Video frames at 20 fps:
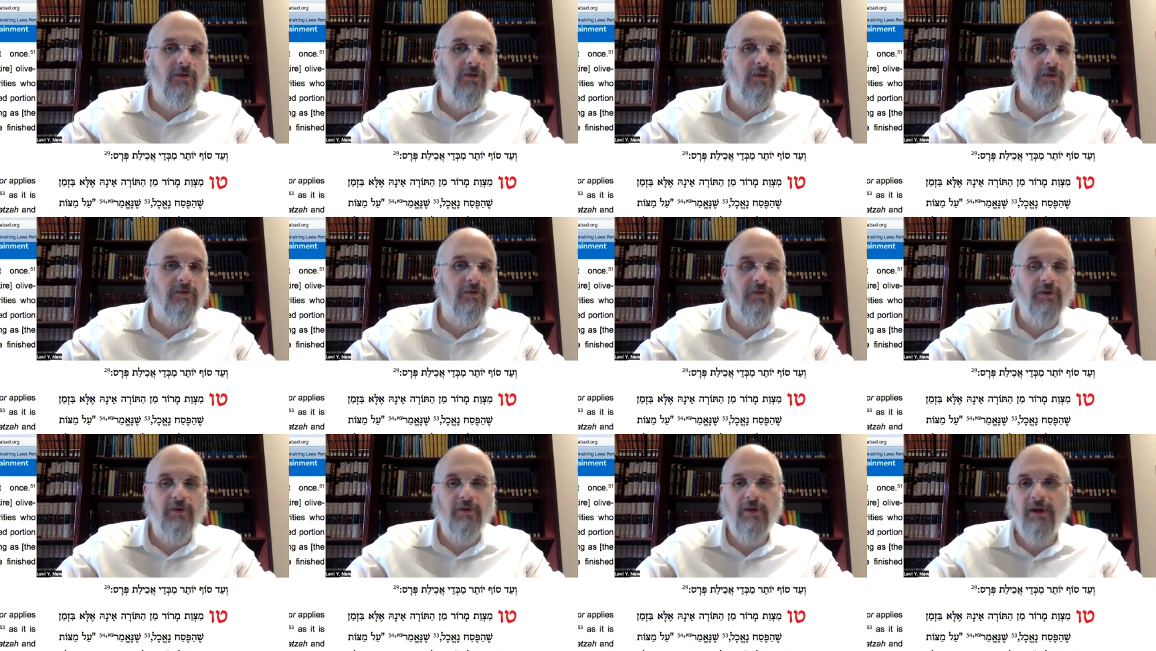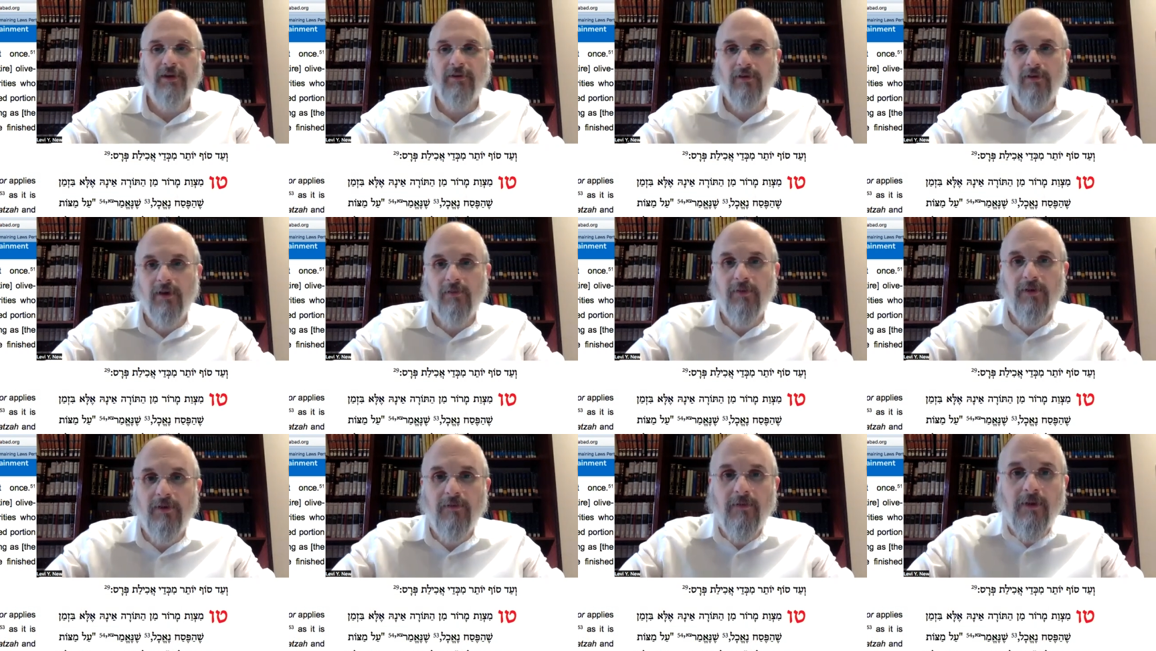of uh, the Alter
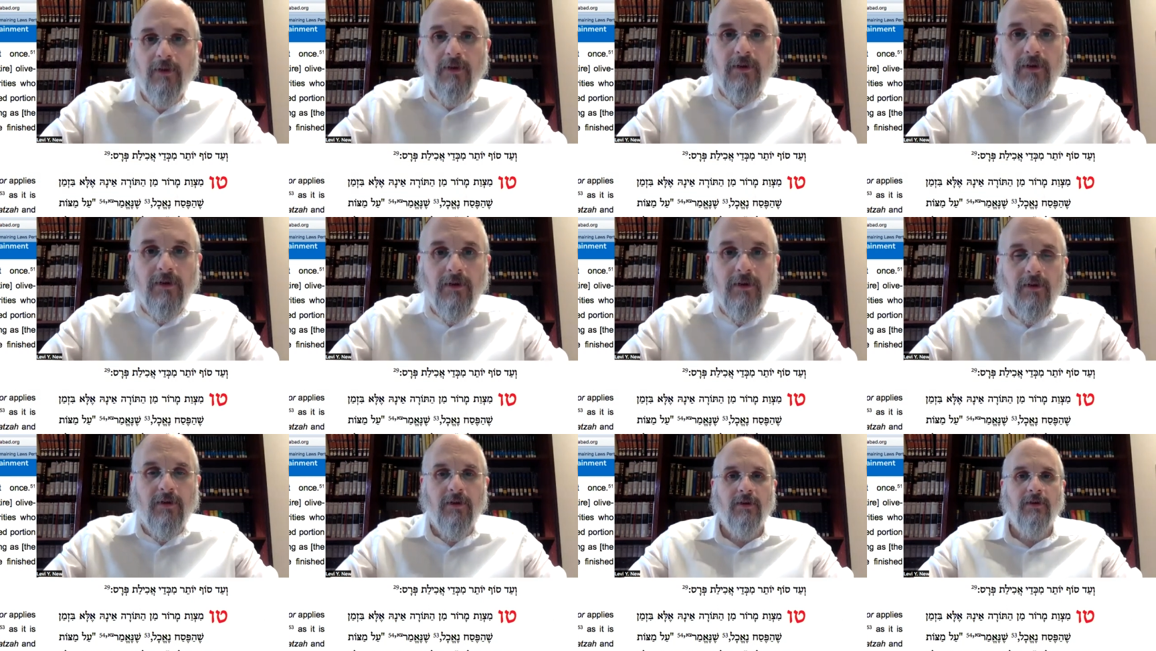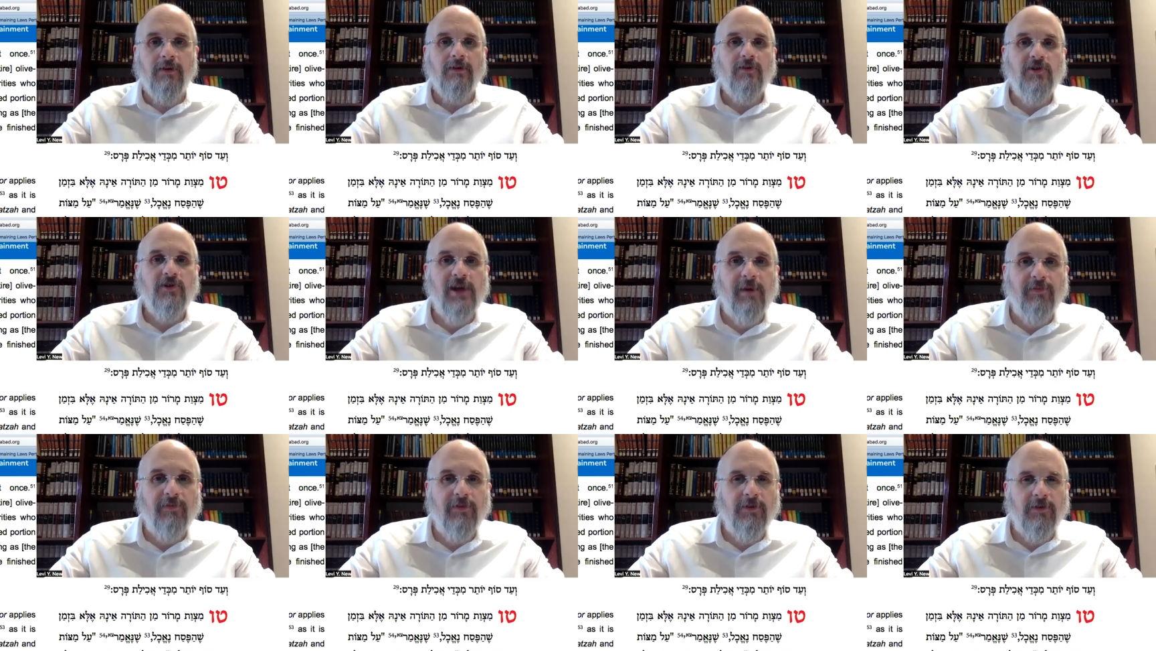Rebbe,
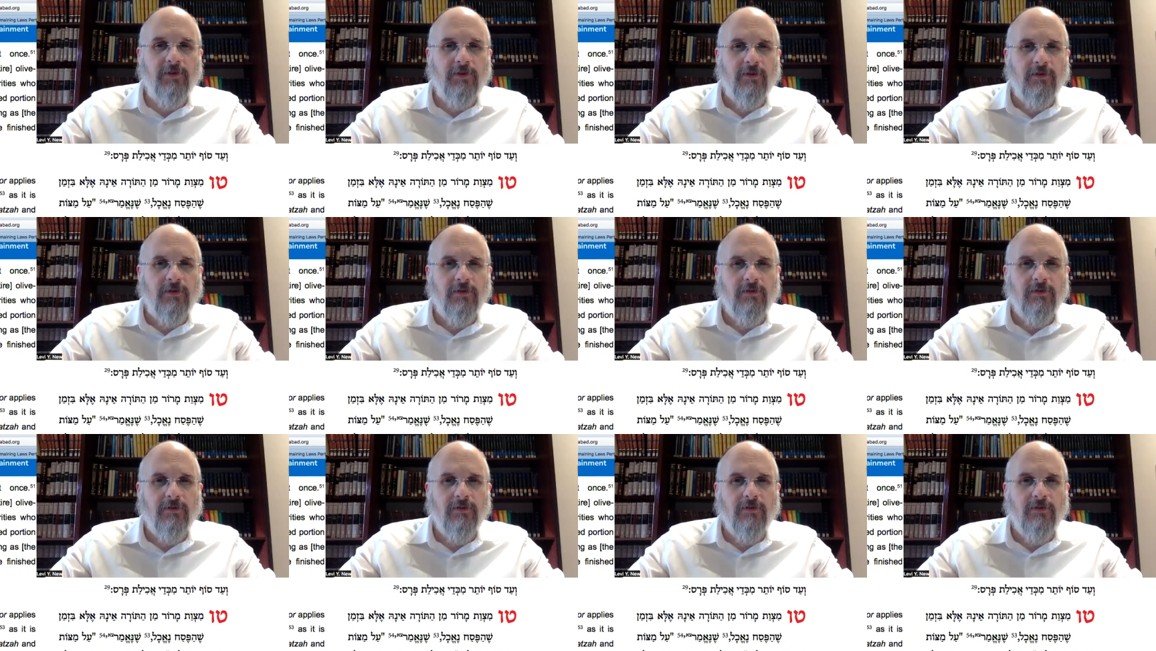chapter